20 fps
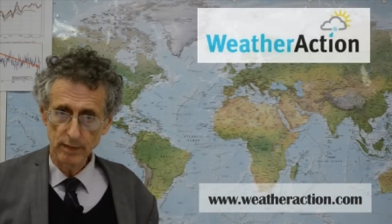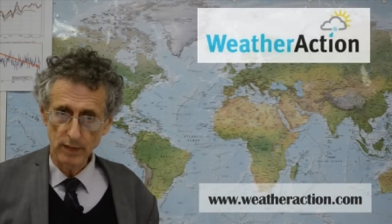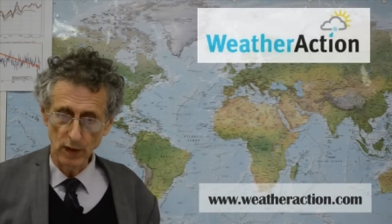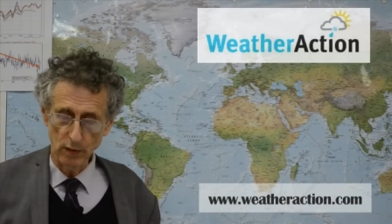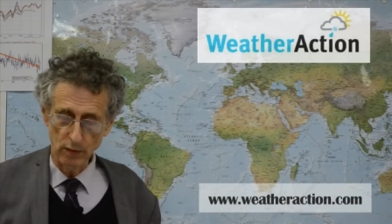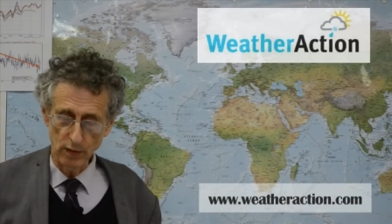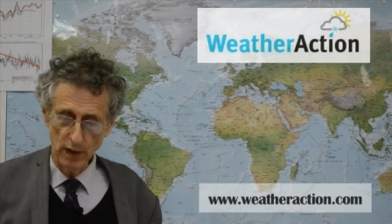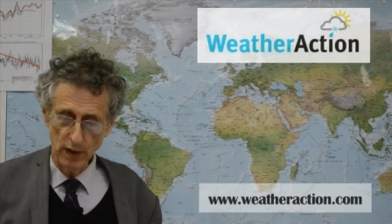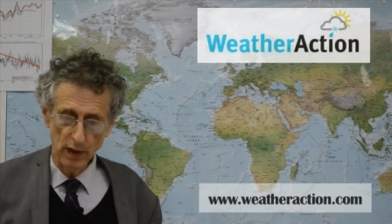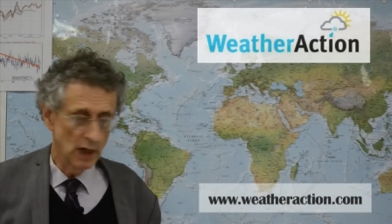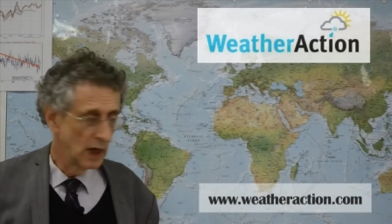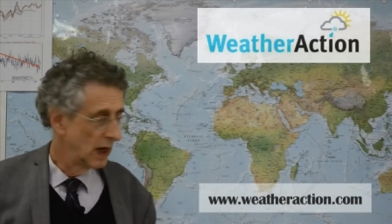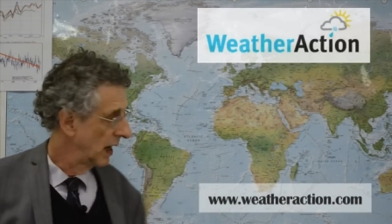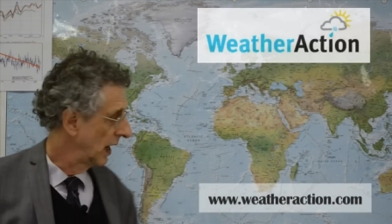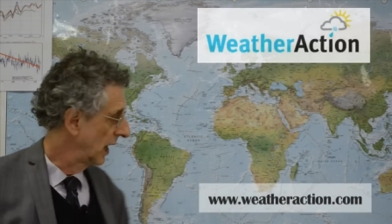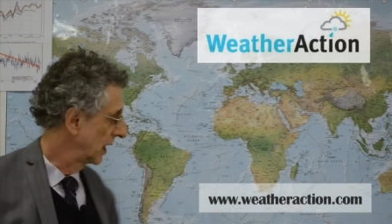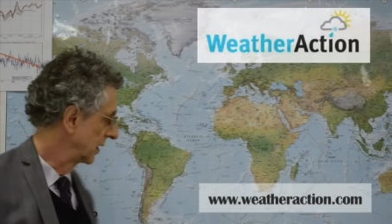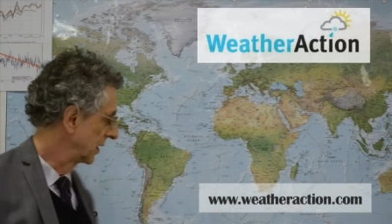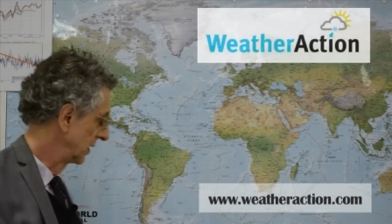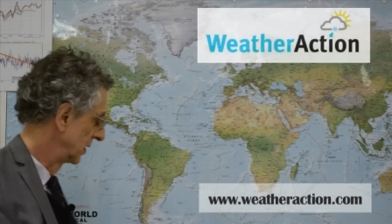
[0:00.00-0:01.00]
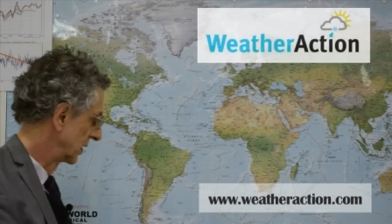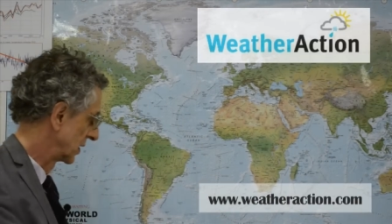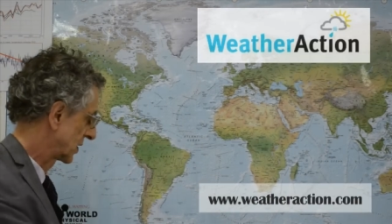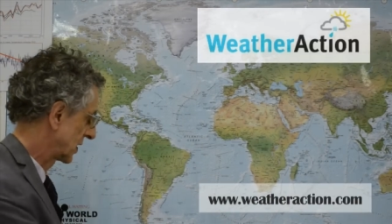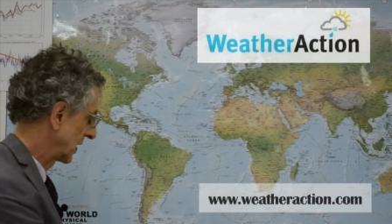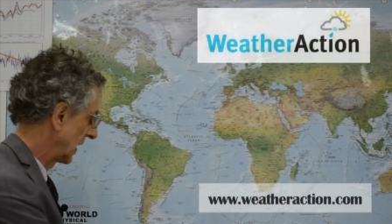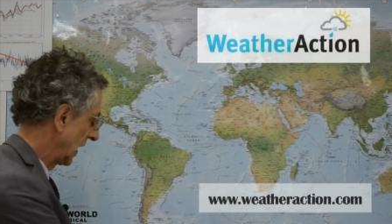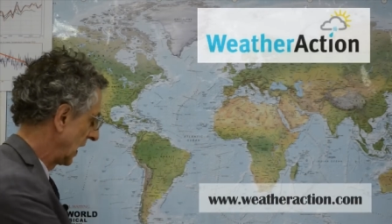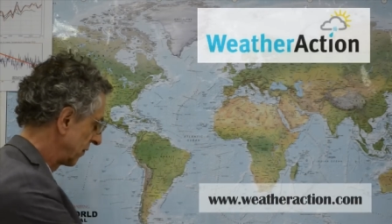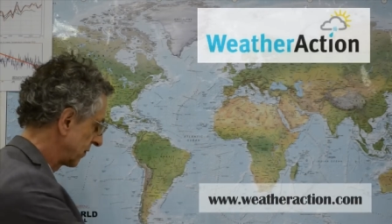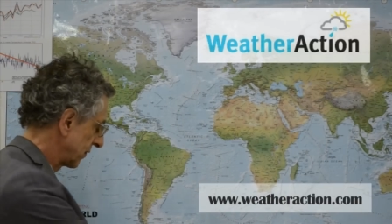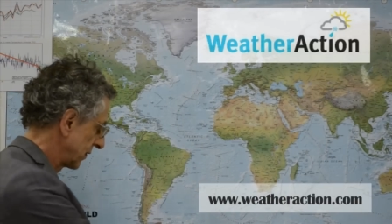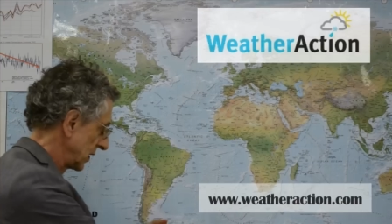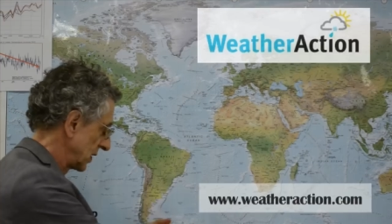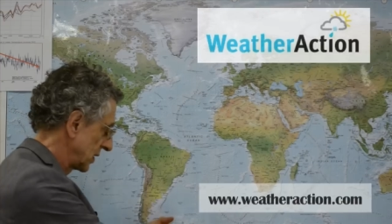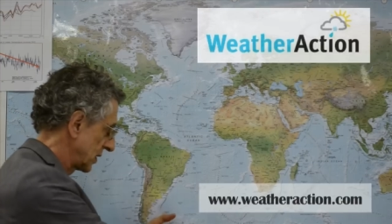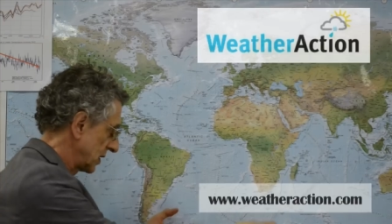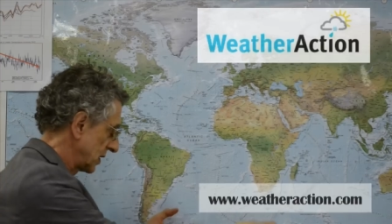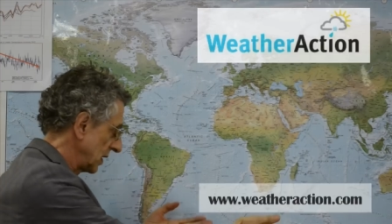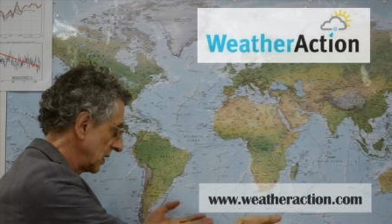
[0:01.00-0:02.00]
Okay? And in the south,
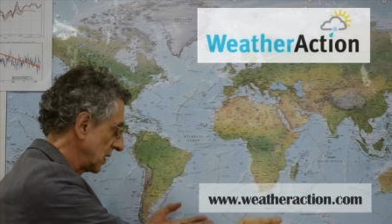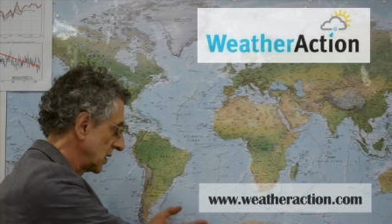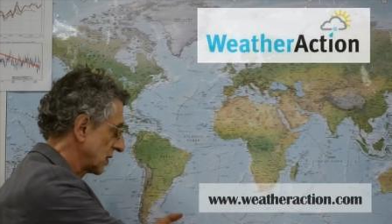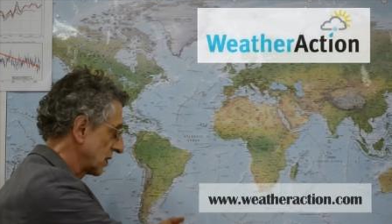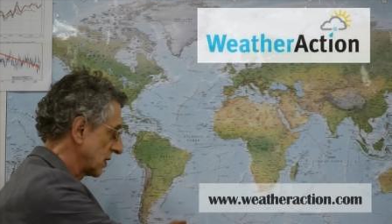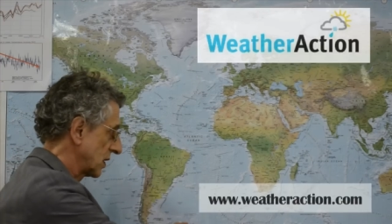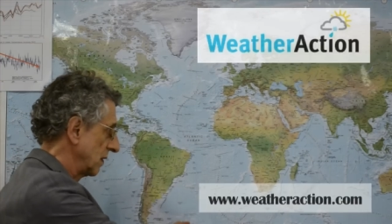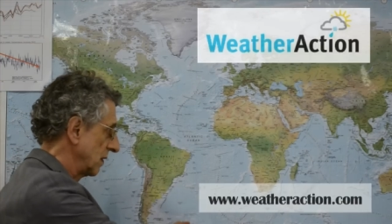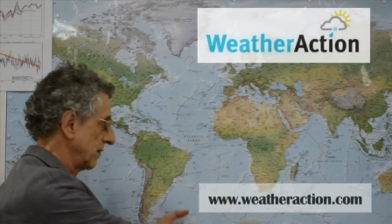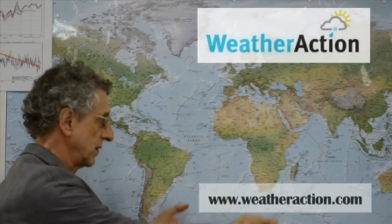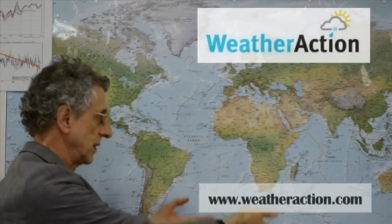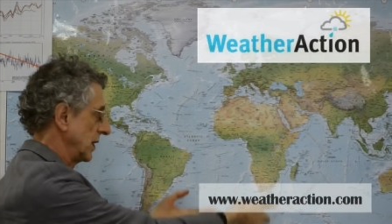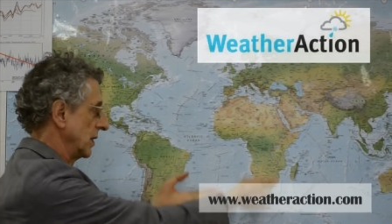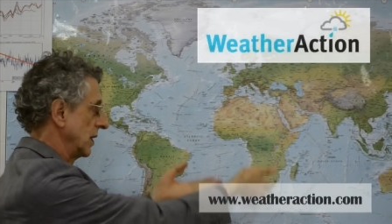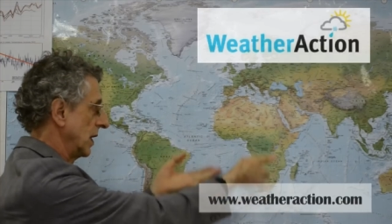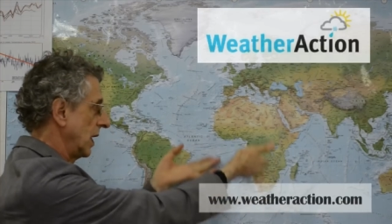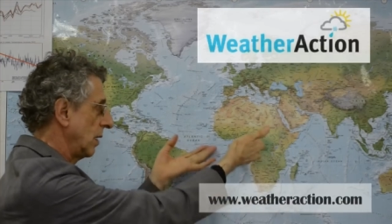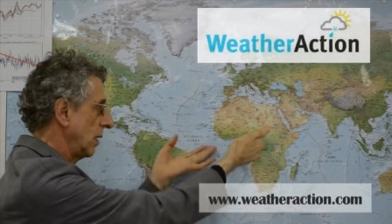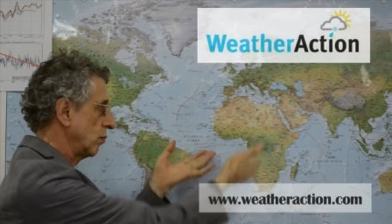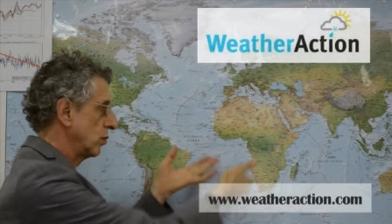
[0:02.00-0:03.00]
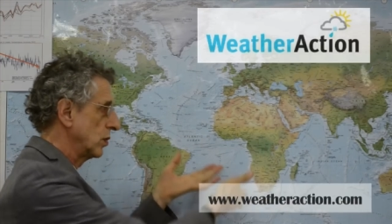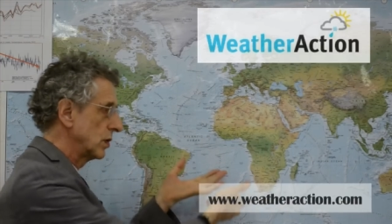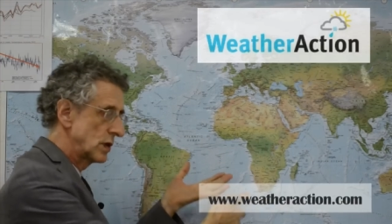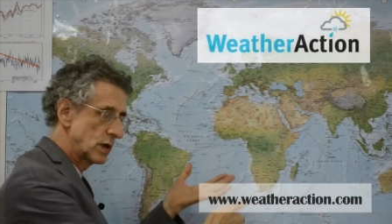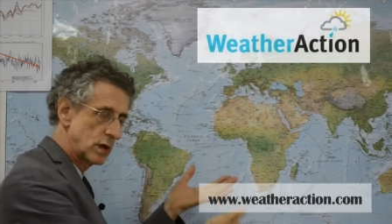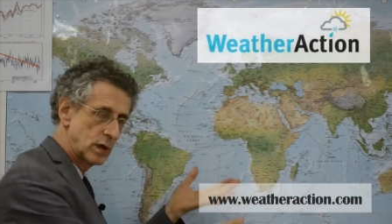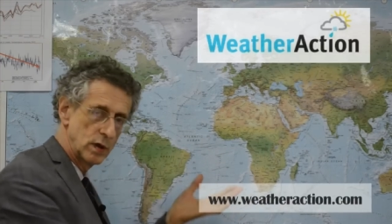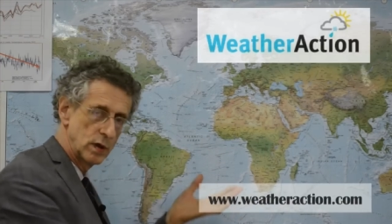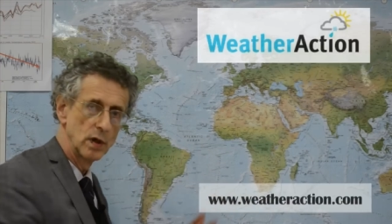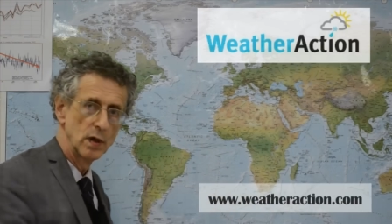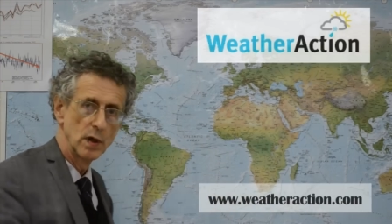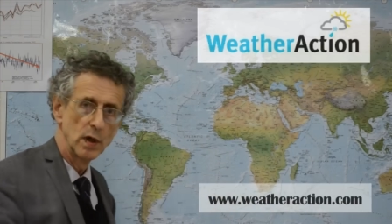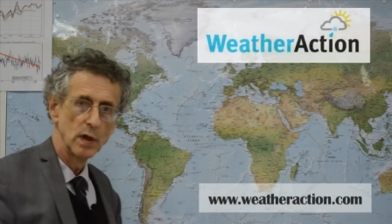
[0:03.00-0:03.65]
it's, it's shifted upwards,